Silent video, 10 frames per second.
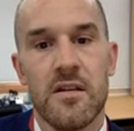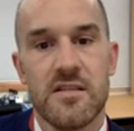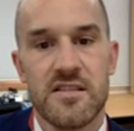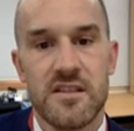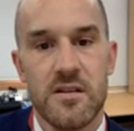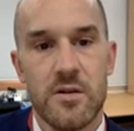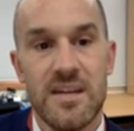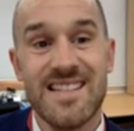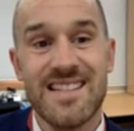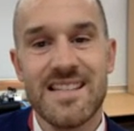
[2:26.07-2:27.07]
So
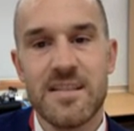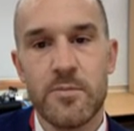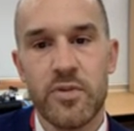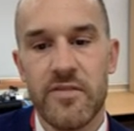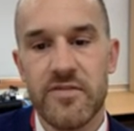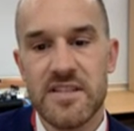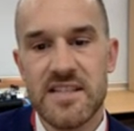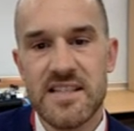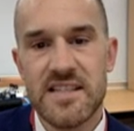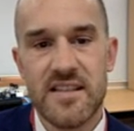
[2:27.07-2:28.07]
in System
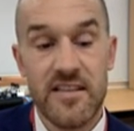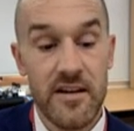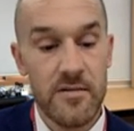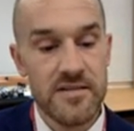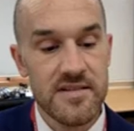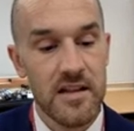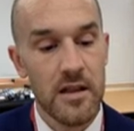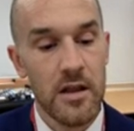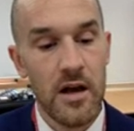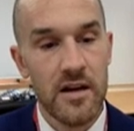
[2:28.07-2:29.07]
Preferences, there is a
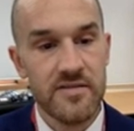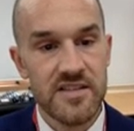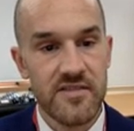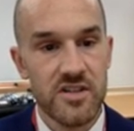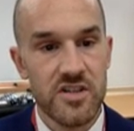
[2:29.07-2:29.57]
lot of stuff to